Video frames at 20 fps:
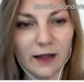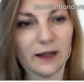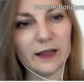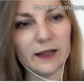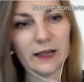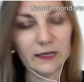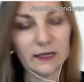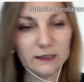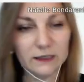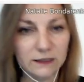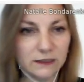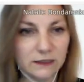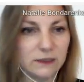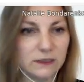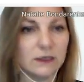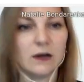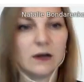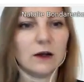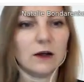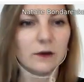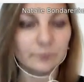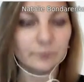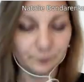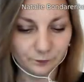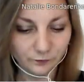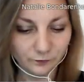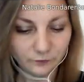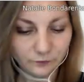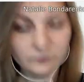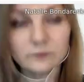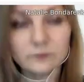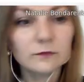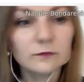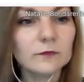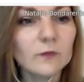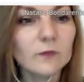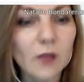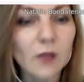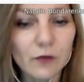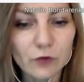And
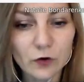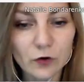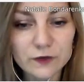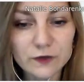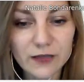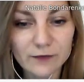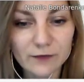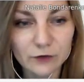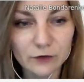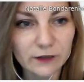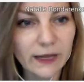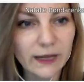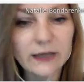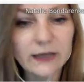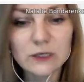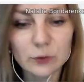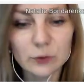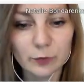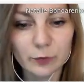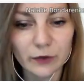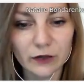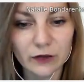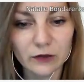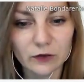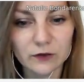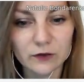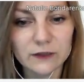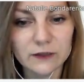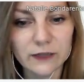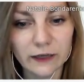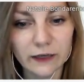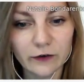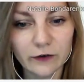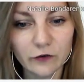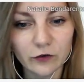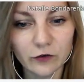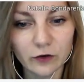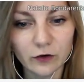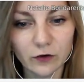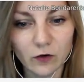of course, I would like to pay your
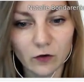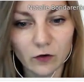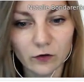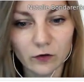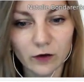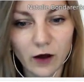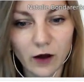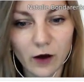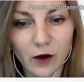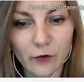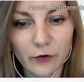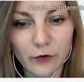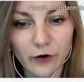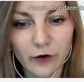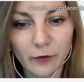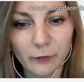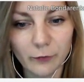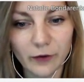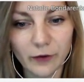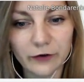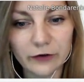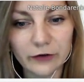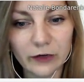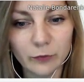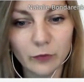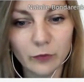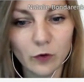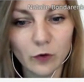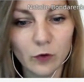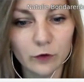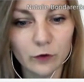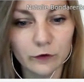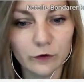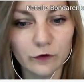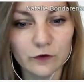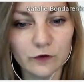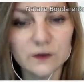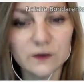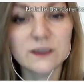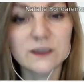attention on our Marine
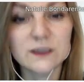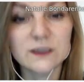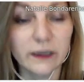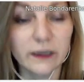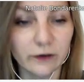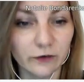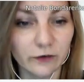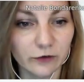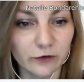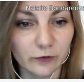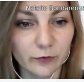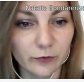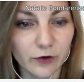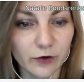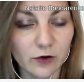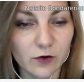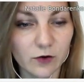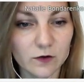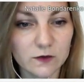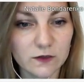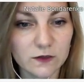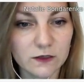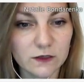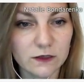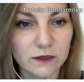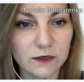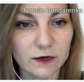Biology Center because